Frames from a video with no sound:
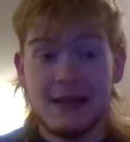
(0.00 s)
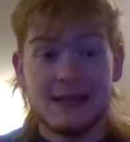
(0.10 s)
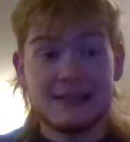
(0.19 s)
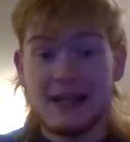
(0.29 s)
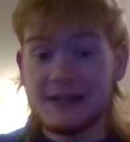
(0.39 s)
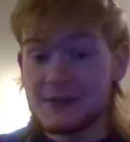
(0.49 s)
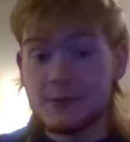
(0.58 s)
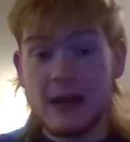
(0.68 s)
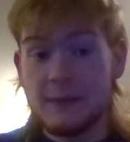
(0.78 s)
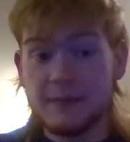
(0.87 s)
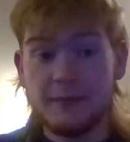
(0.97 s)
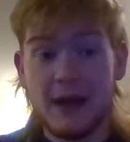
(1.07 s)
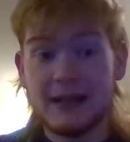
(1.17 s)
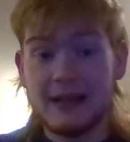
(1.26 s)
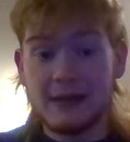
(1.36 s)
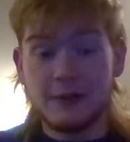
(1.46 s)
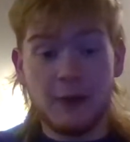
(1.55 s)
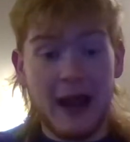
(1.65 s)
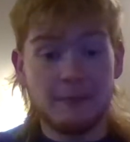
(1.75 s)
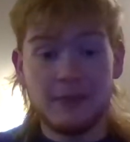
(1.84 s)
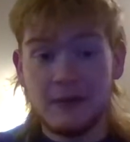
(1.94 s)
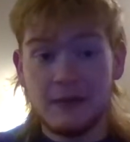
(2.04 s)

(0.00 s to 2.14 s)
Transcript: is not scraping by like crap.